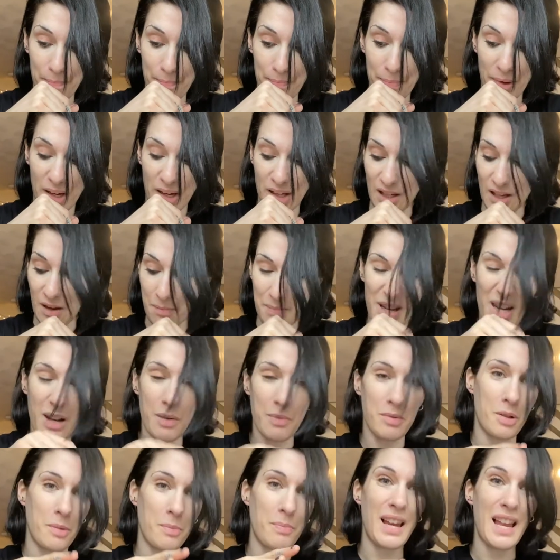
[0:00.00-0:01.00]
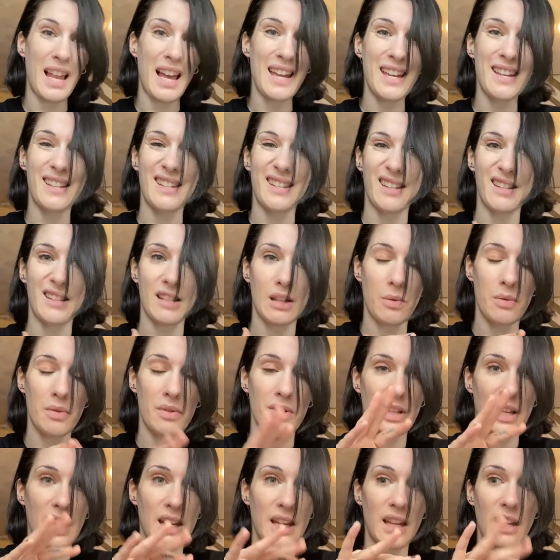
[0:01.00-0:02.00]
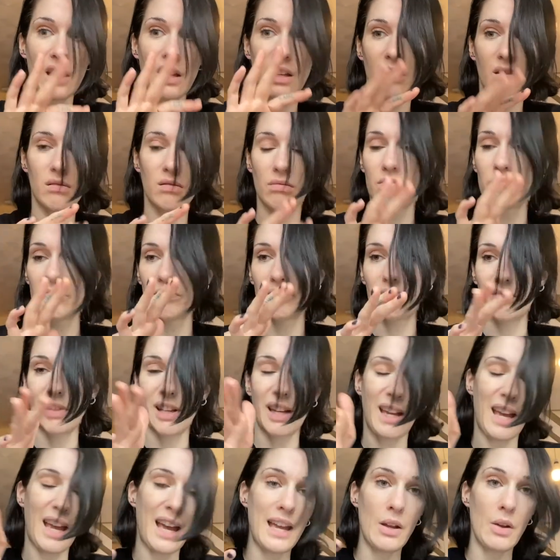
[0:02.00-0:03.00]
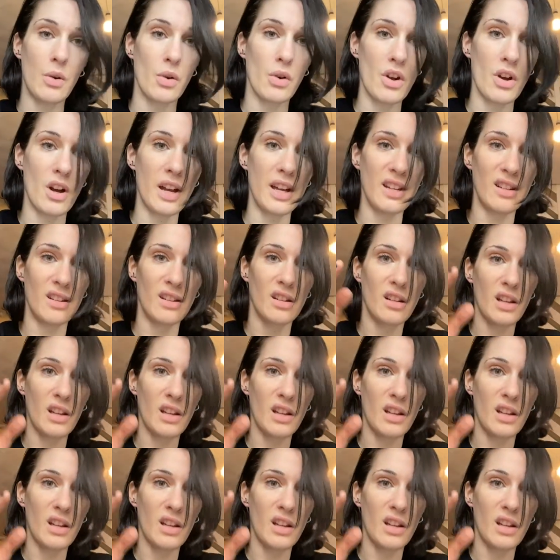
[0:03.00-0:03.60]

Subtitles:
because I've been able to play since I was like 8 or 9.